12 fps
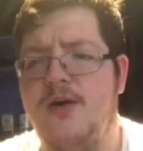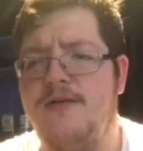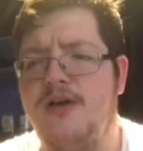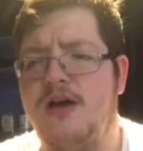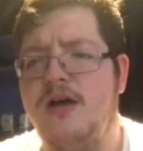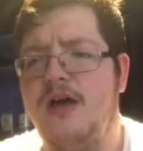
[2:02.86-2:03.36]

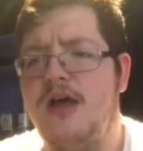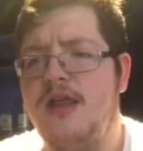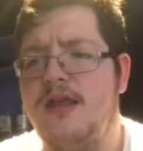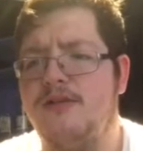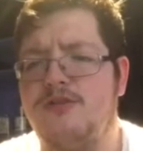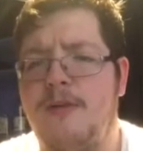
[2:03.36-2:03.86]
However,
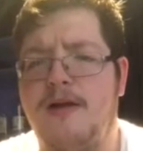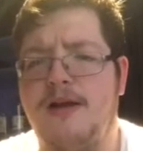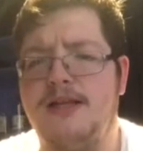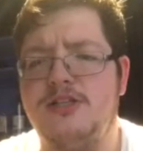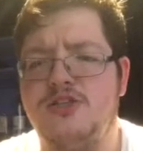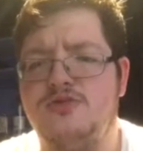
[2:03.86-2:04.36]
there was
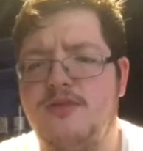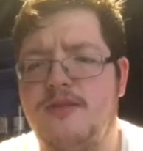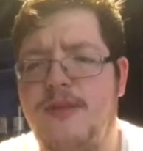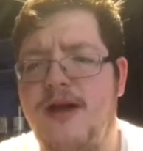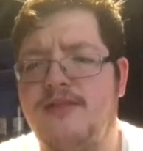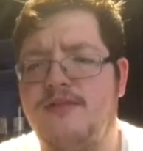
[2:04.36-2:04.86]
apparently issues with the
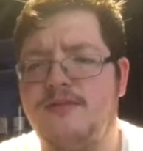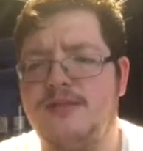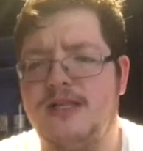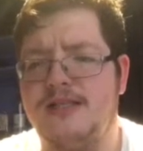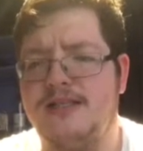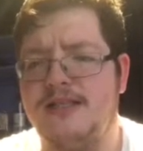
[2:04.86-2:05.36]
bathroom
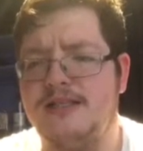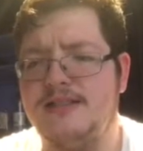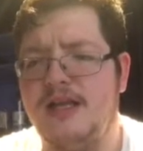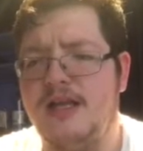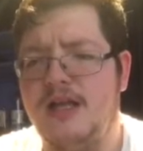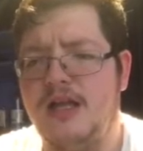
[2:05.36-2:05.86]
facilities.
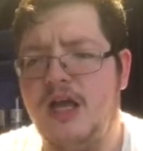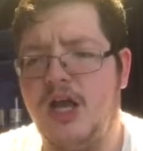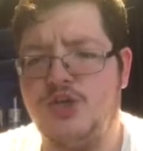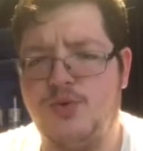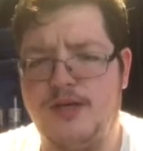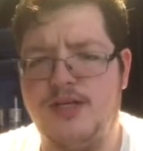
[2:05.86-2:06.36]

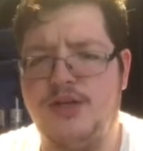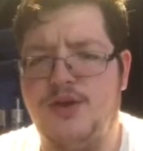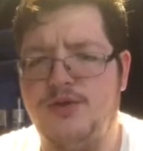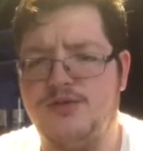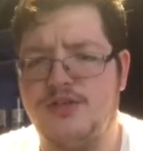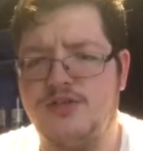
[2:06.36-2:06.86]
A Twitter
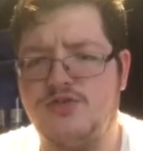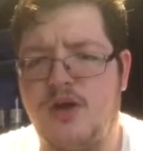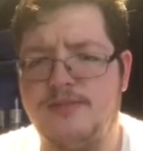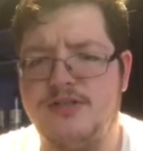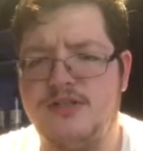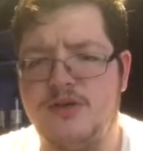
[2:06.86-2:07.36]
user
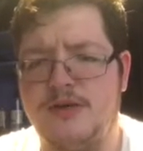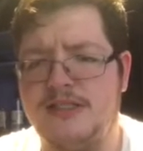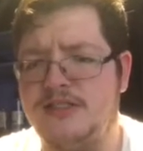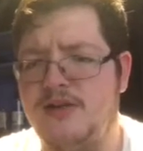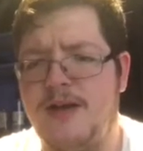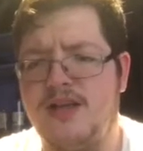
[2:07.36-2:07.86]
described the
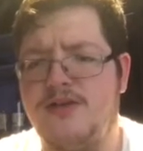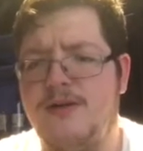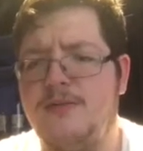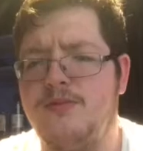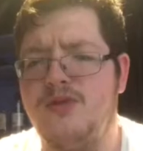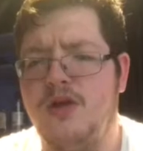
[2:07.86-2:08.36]
situation. The
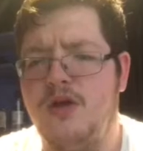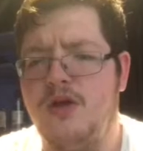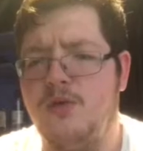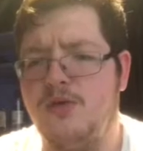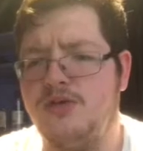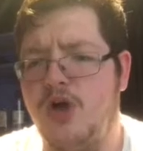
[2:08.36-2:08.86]
bathrooms
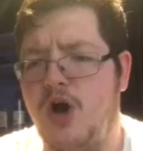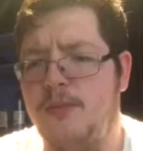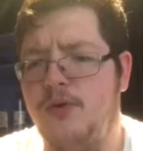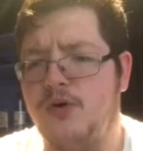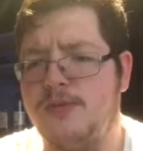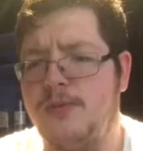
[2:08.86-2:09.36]
were dark
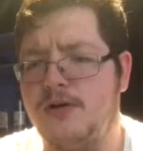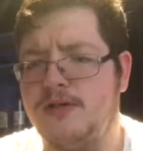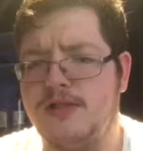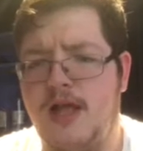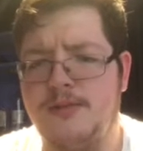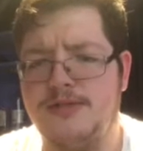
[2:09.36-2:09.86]
porta
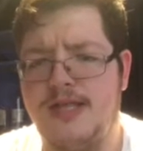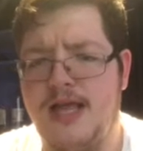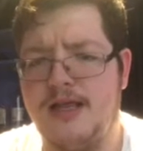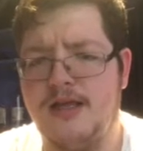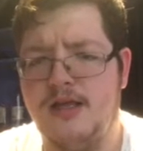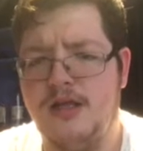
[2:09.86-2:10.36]
potties. I was
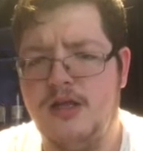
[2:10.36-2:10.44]
there.